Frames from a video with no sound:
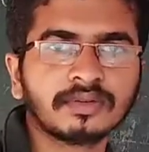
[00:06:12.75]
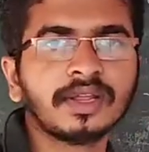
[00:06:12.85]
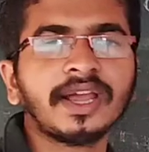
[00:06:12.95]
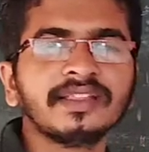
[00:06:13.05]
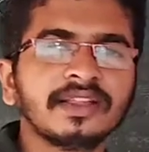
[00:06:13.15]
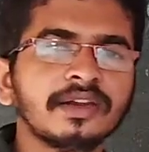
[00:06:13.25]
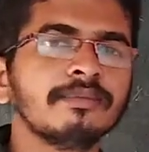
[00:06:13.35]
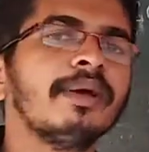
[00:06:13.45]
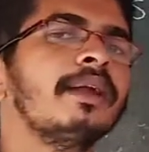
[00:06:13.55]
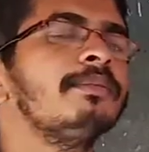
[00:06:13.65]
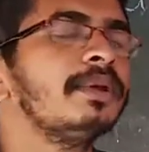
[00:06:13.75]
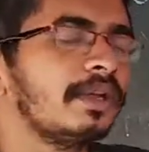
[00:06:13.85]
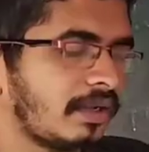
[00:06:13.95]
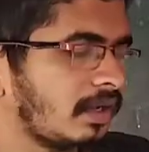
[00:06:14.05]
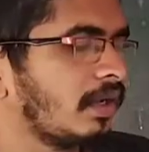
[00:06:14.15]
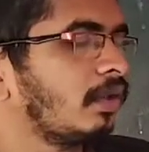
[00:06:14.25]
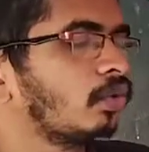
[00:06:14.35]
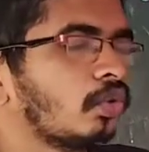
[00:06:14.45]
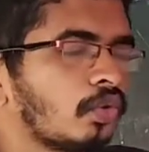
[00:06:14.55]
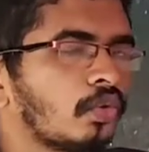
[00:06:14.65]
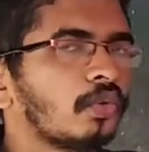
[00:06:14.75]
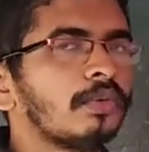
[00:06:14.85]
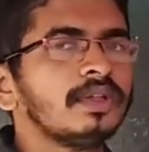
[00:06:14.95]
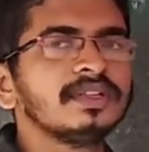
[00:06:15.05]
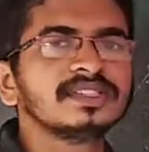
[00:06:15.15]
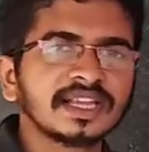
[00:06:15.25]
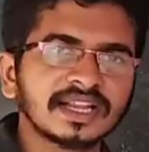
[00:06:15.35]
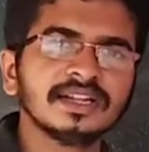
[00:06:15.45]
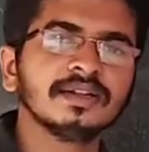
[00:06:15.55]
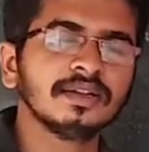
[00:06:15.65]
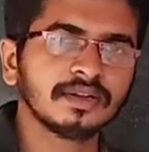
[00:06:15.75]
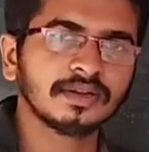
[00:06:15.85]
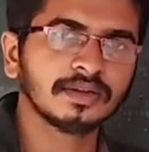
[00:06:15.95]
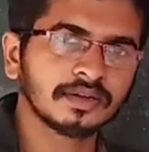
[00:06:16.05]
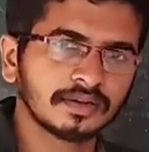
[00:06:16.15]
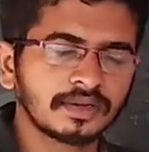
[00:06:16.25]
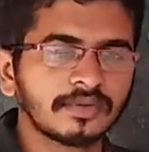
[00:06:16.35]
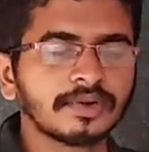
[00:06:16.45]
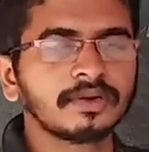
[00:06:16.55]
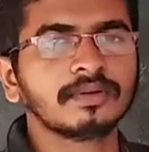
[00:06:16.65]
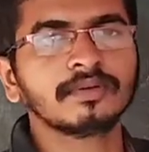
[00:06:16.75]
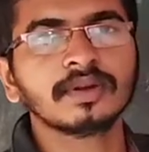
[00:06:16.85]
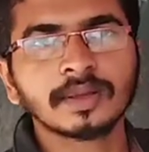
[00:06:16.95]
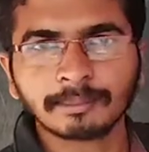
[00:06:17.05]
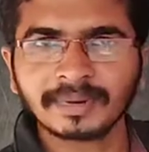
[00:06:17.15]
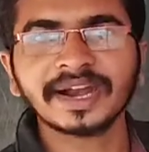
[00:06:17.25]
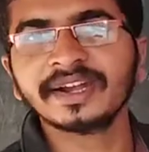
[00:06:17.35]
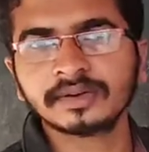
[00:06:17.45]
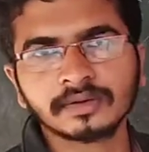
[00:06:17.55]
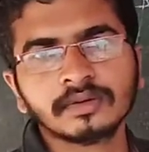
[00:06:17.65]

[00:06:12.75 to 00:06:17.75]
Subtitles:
Either it might be through cell, our blood,